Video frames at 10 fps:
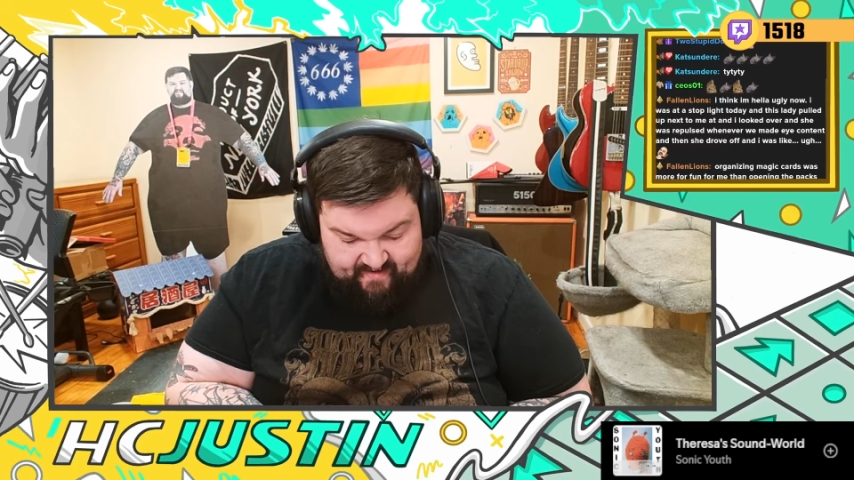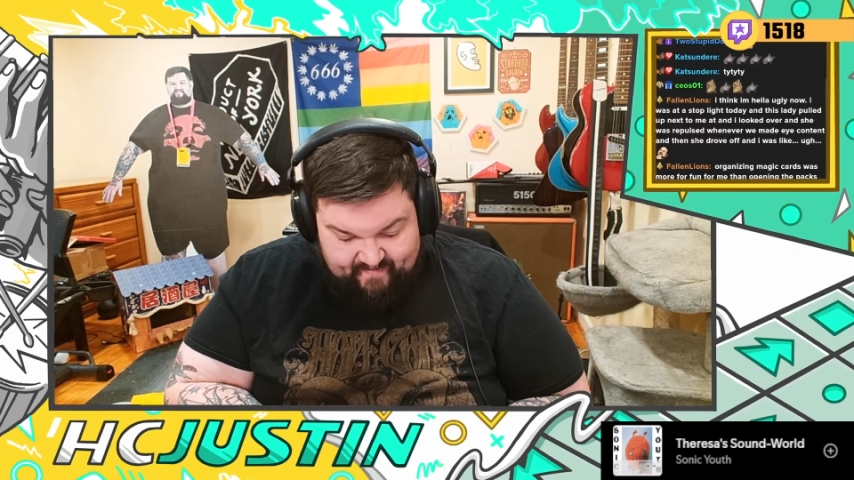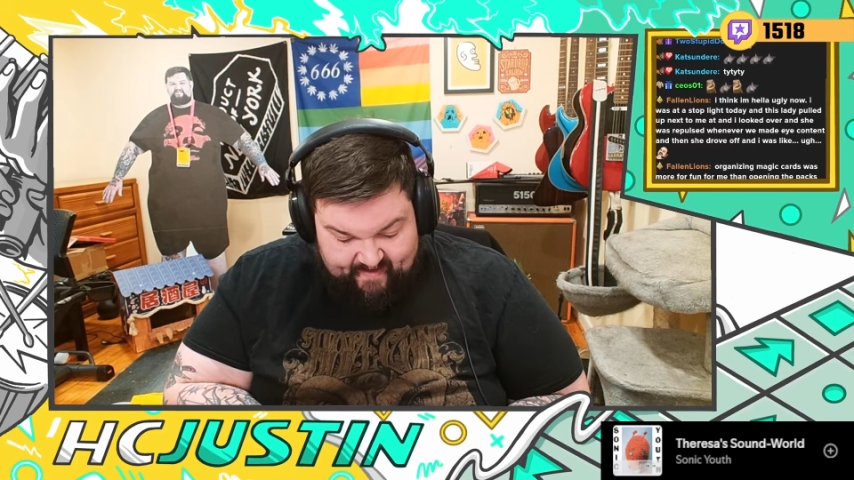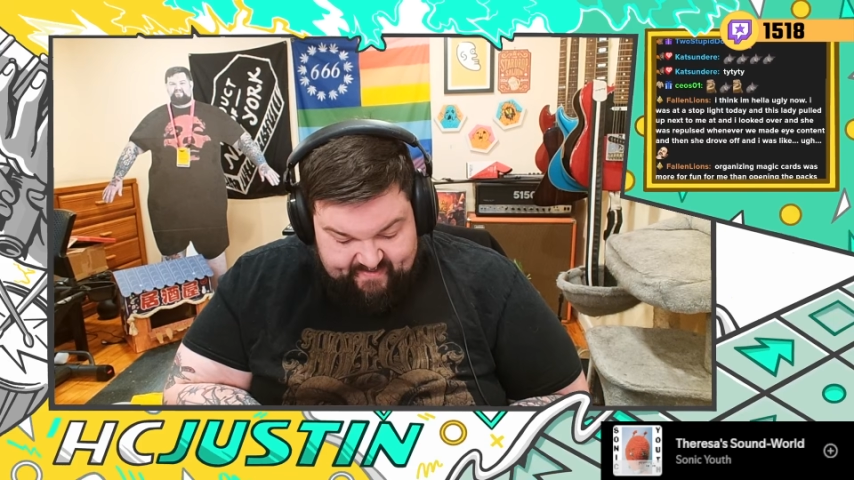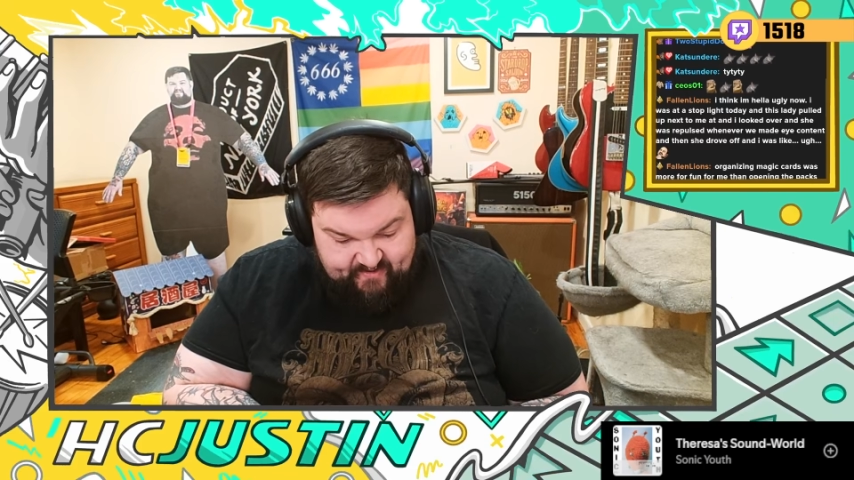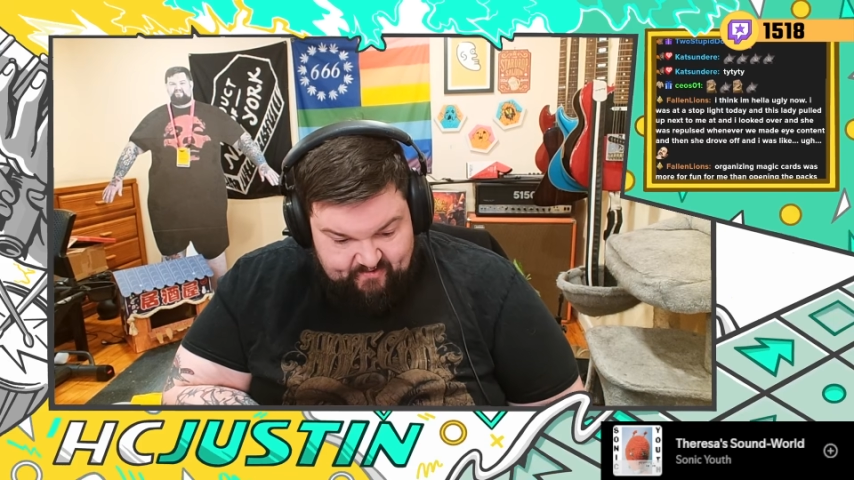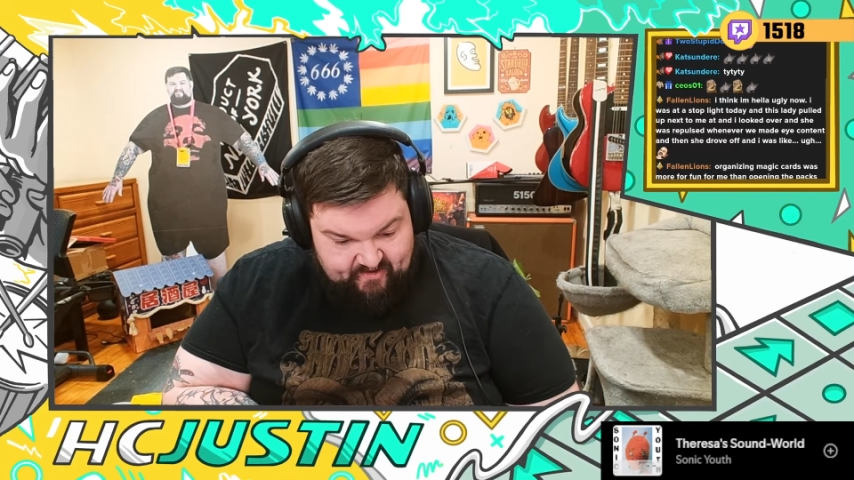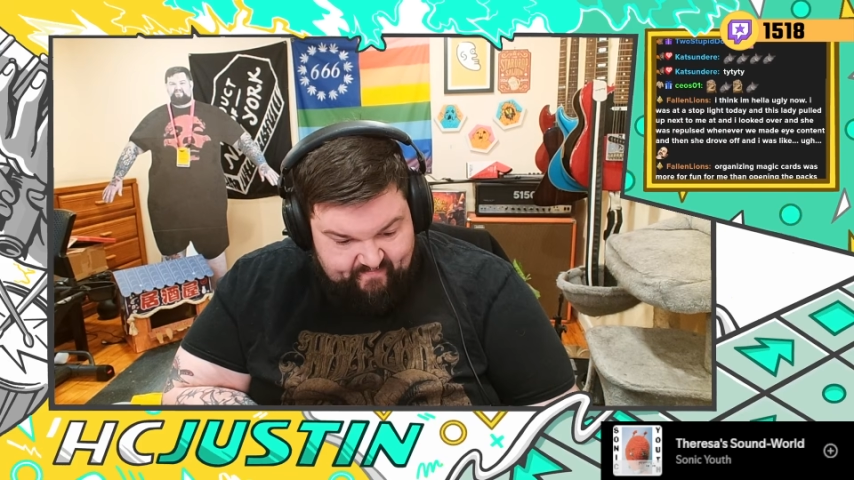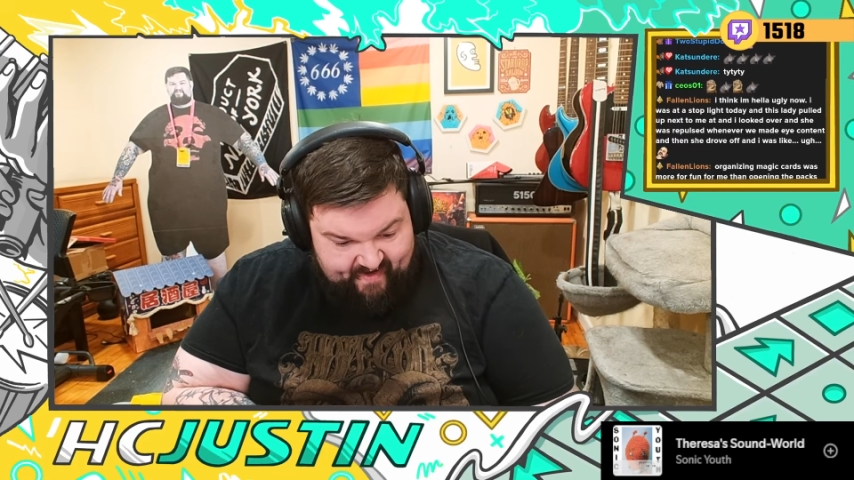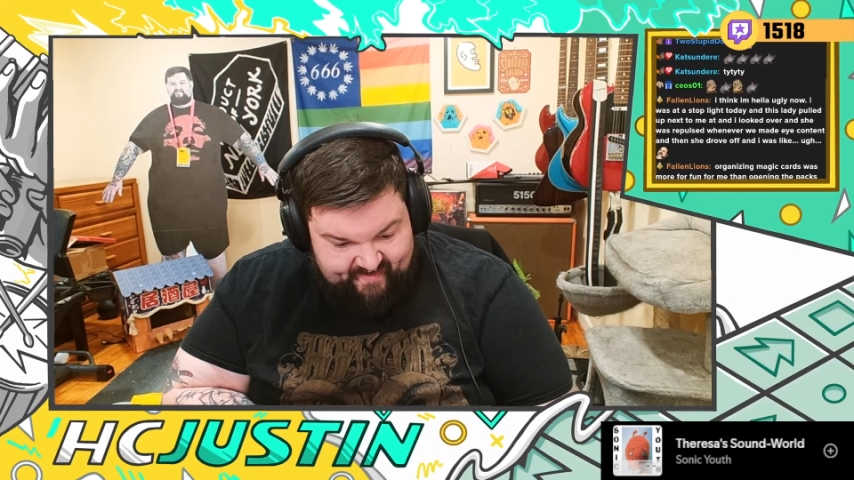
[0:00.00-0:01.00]
Like my
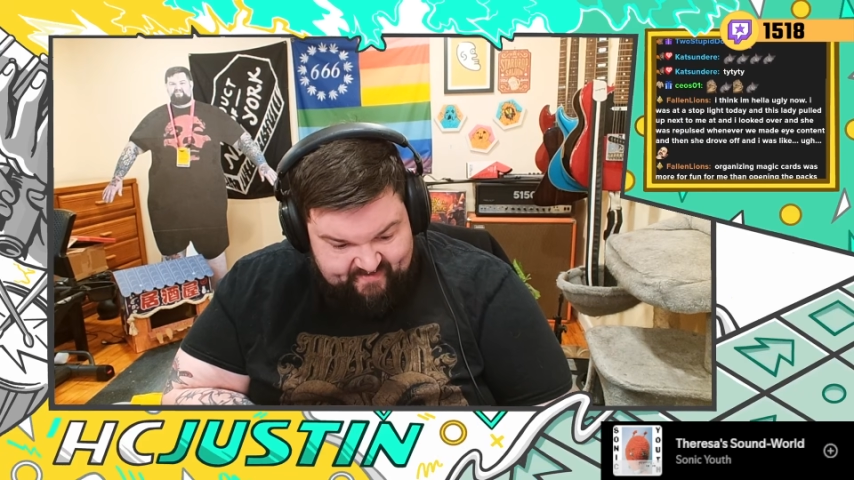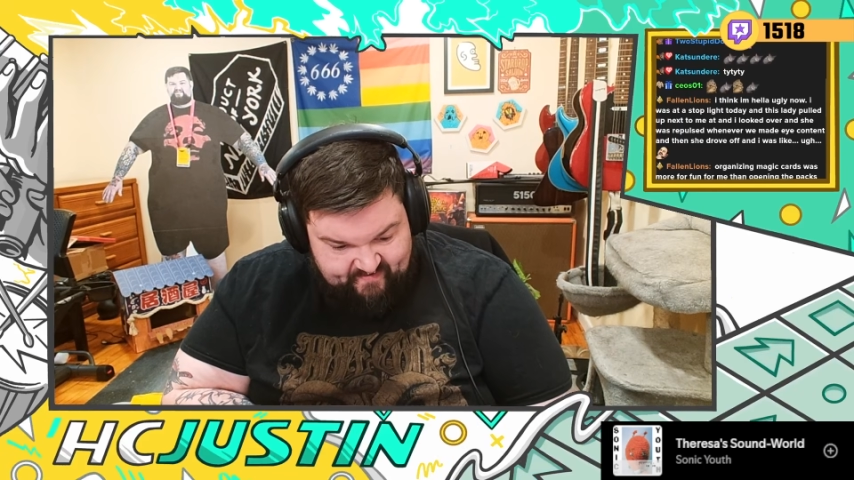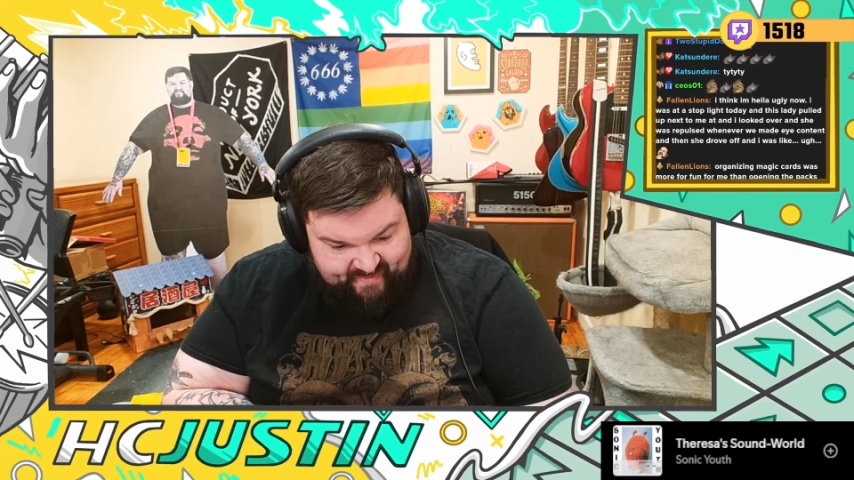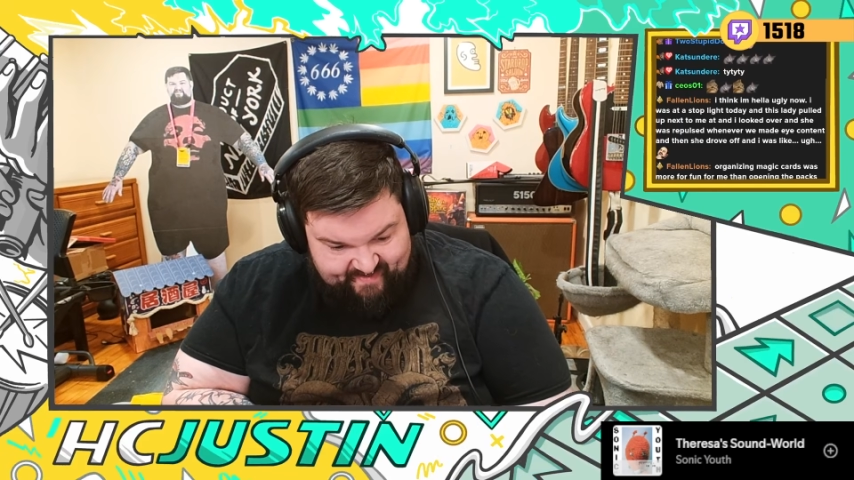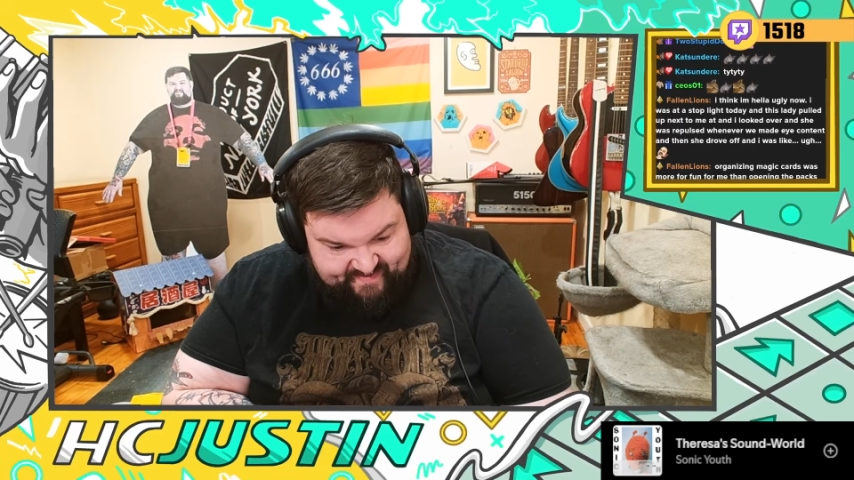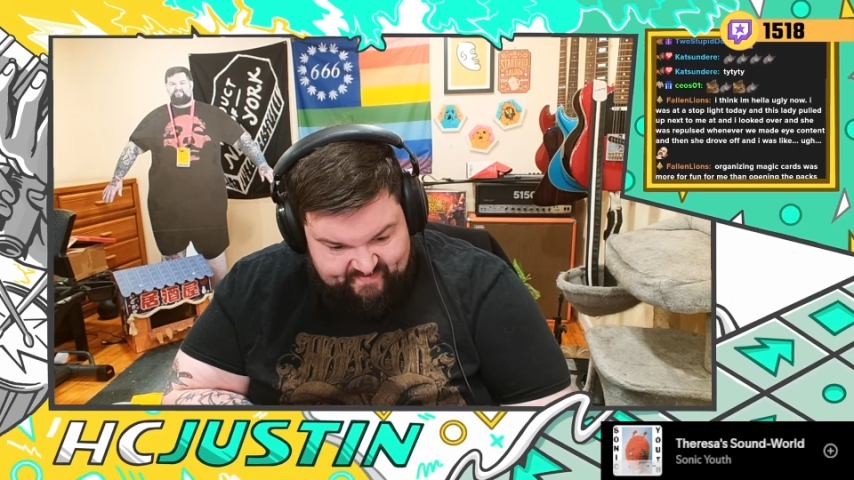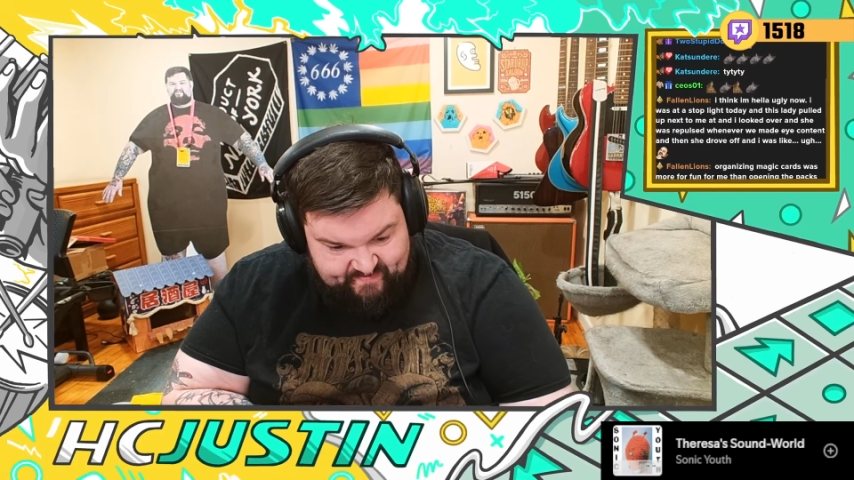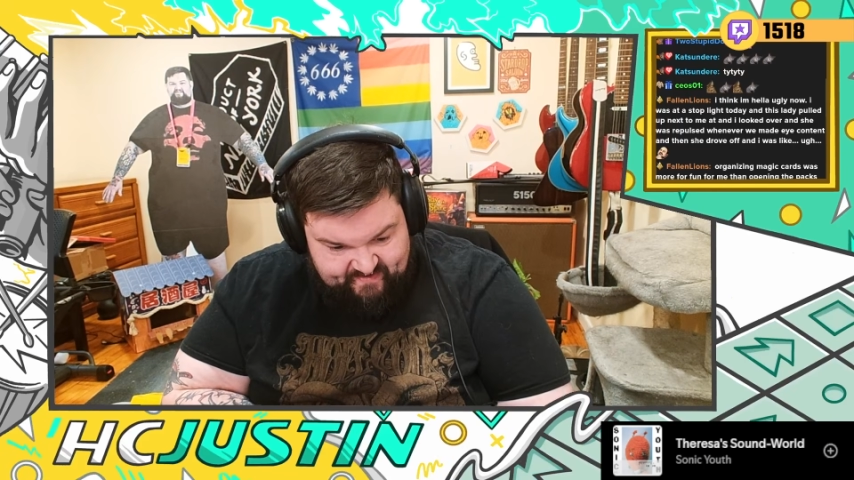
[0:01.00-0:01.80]
tutor page only has 2